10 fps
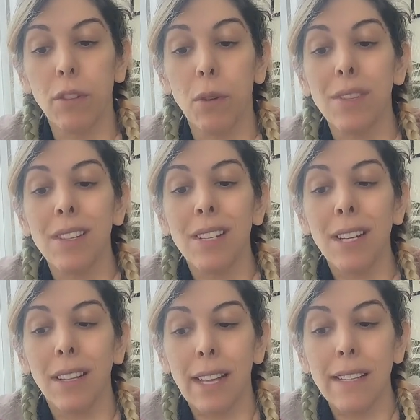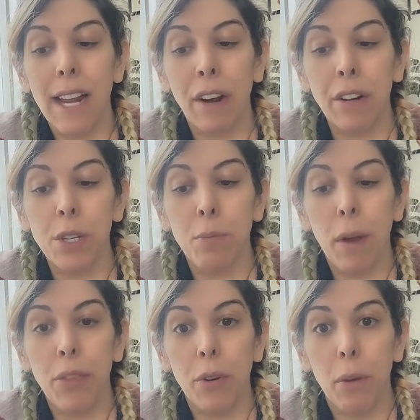herself go still as terror
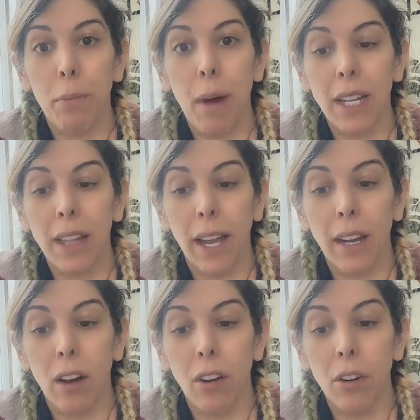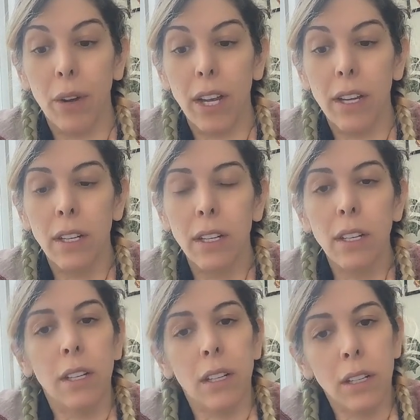spread through her body like concrete.
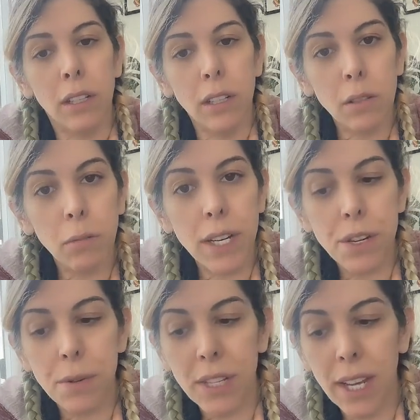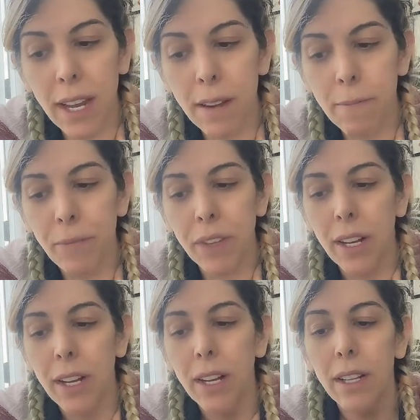What did you say?
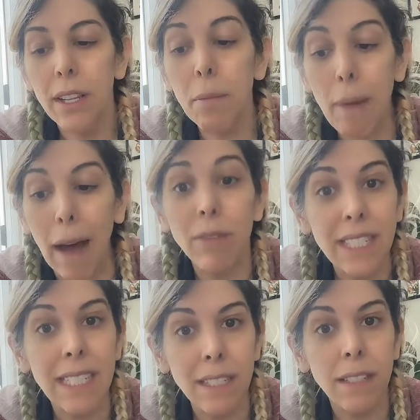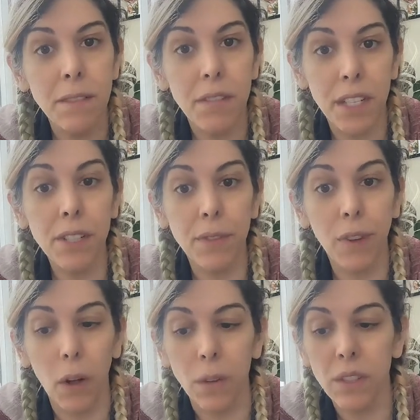The bounden,
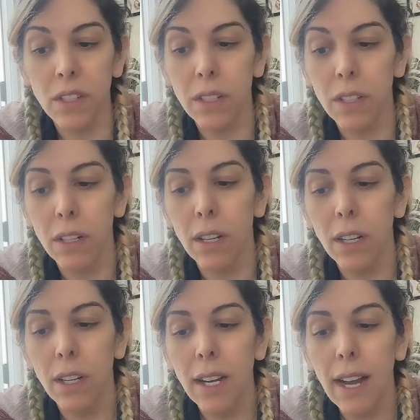tis false.